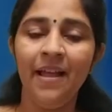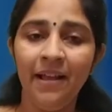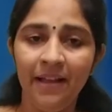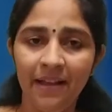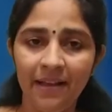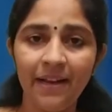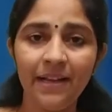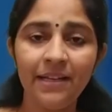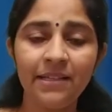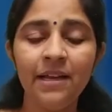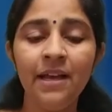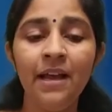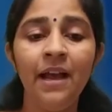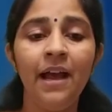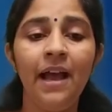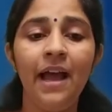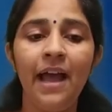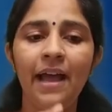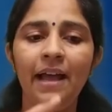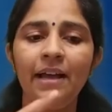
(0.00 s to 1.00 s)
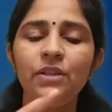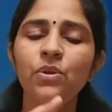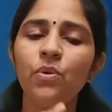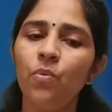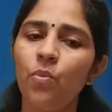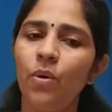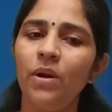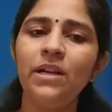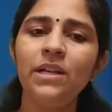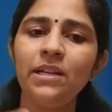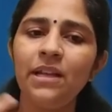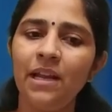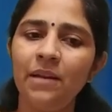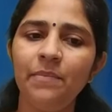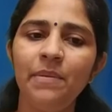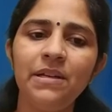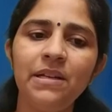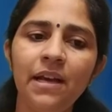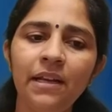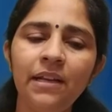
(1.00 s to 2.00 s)
Correct? So what can
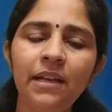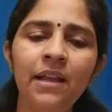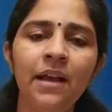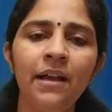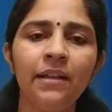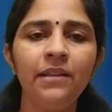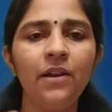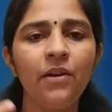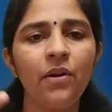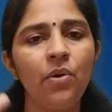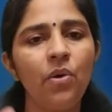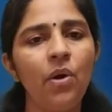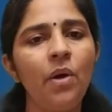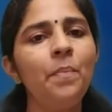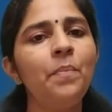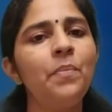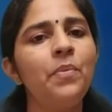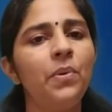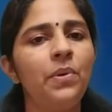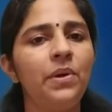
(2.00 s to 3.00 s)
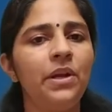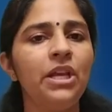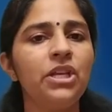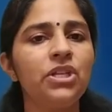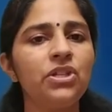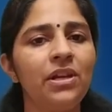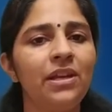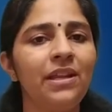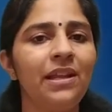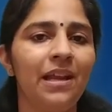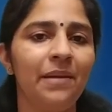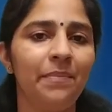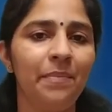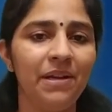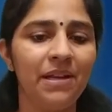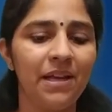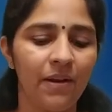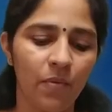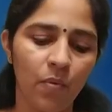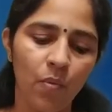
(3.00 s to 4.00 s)
be done? The crop rotation can be
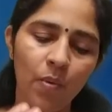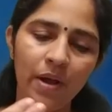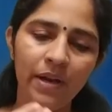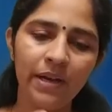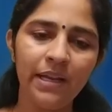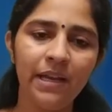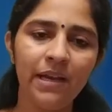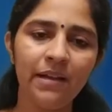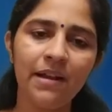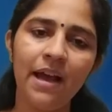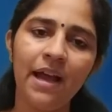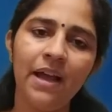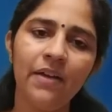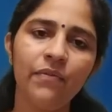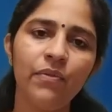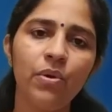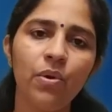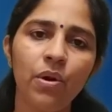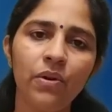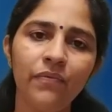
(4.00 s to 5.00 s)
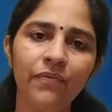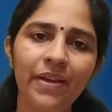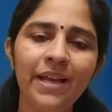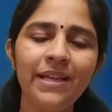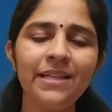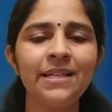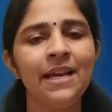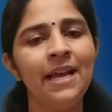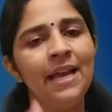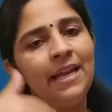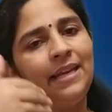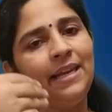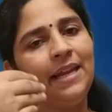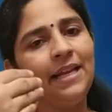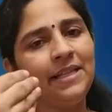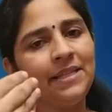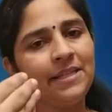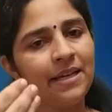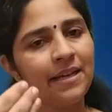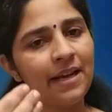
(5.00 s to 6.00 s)
done. 1 year I have grown wheat,
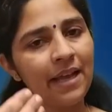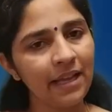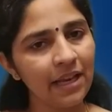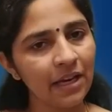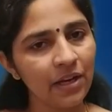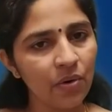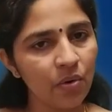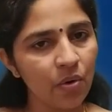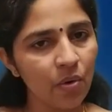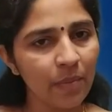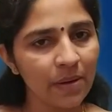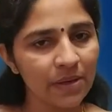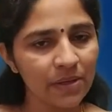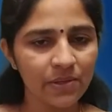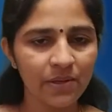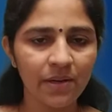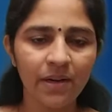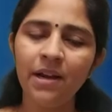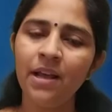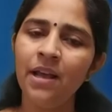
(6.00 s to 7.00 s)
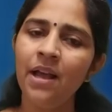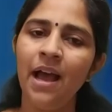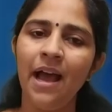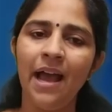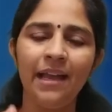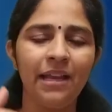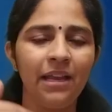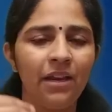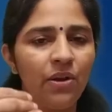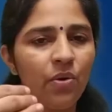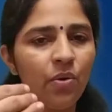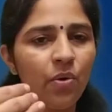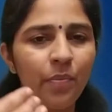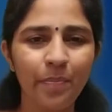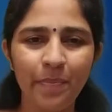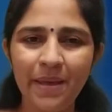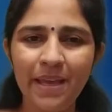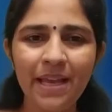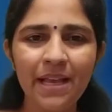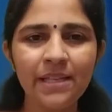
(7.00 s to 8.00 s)
next year I can grow mustard, I can grow
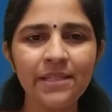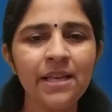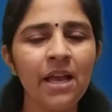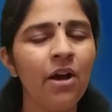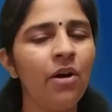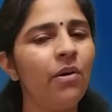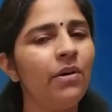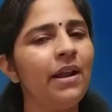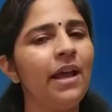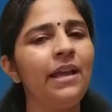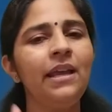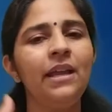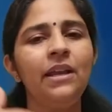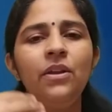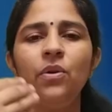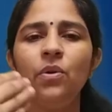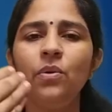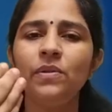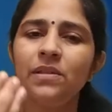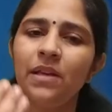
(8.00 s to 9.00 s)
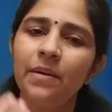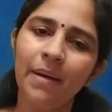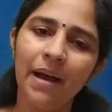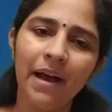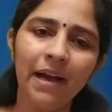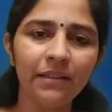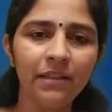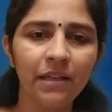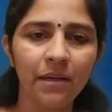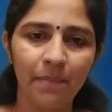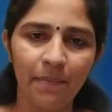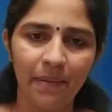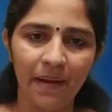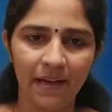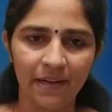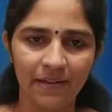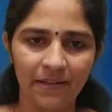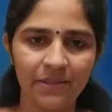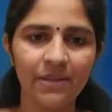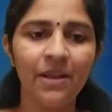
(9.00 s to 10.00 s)
peas, or I can grow some other
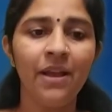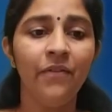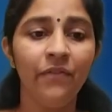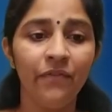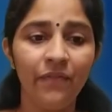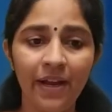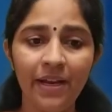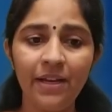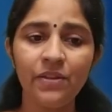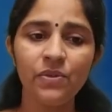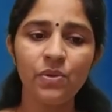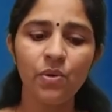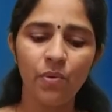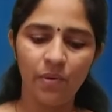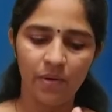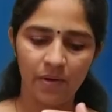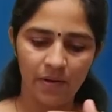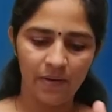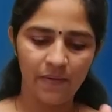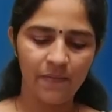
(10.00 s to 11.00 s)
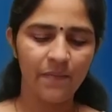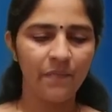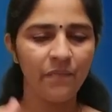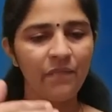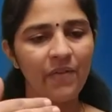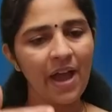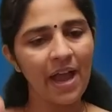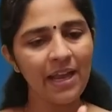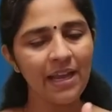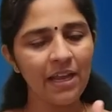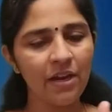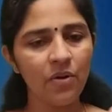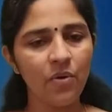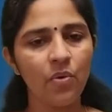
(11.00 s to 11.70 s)
plants. Fine. So I can